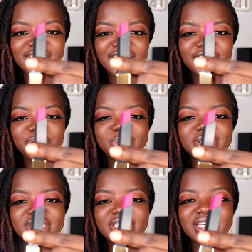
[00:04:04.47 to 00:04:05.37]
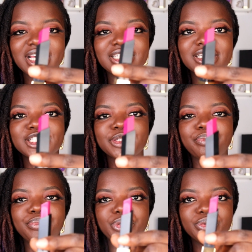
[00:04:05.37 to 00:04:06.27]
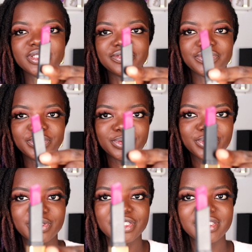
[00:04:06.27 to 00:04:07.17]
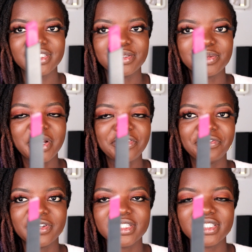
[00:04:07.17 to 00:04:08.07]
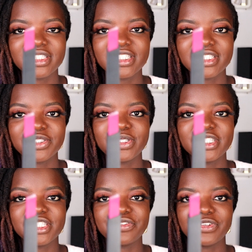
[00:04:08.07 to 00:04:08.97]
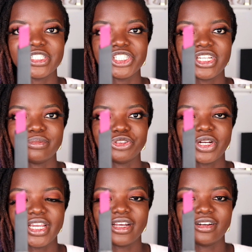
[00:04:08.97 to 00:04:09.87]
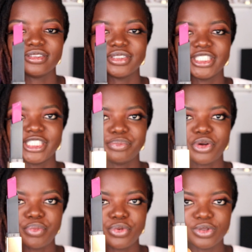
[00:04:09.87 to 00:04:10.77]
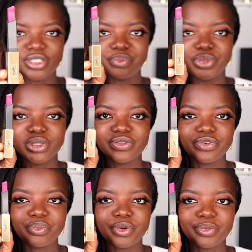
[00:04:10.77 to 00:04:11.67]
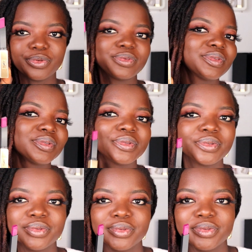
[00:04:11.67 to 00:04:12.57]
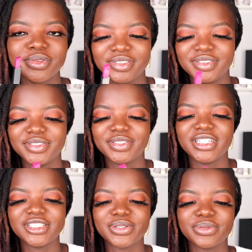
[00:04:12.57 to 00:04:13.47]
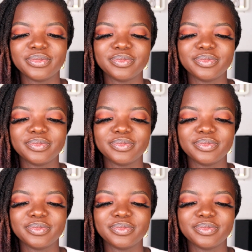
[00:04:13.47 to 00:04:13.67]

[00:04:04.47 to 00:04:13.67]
Can you see? And it's beautiful. So this is my first. This is the first shade I'm trying out. It's a purple, a beautiful purple. So let's go.